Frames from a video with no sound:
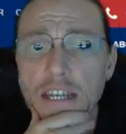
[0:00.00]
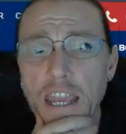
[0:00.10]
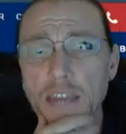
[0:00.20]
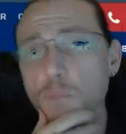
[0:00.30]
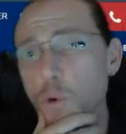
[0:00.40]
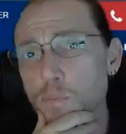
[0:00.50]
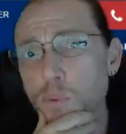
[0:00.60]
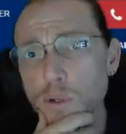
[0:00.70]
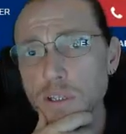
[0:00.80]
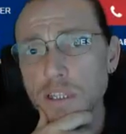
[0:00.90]
And more
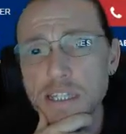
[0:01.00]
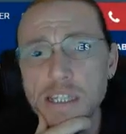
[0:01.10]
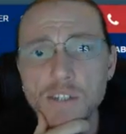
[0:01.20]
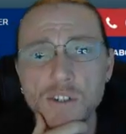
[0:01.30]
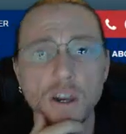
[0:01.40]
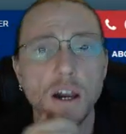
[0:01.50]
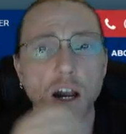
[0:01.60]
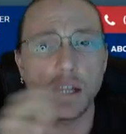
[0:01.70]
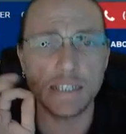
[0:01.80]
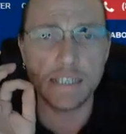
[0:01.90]
importantly, he's
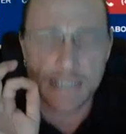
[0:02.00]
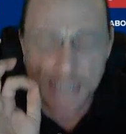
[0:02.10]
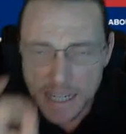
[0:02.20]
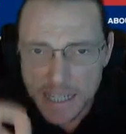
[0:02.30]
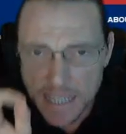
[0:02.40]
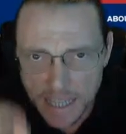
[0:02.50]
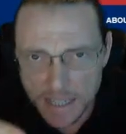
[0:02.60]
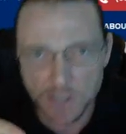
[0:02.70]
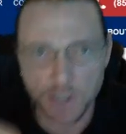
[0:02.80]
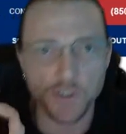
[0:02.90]
a
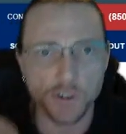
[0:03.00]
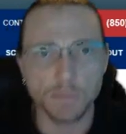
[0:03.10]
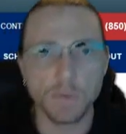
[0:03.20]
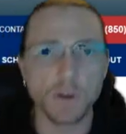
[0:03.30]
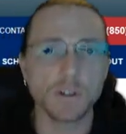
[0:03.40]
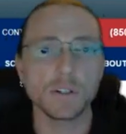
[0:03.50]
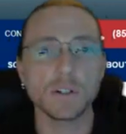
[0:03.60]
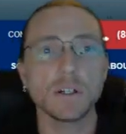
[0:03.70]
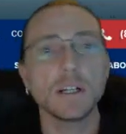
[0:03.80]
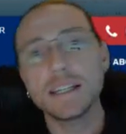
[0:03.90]
dedicated digital
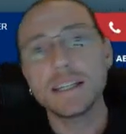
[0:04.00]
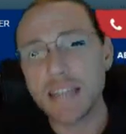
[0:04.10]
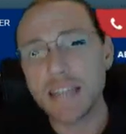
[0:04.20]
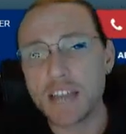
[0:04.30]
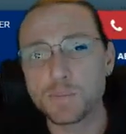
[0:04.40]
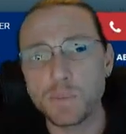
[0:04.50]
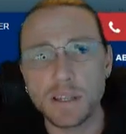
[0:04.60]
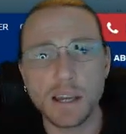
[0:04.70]
marketer. Last but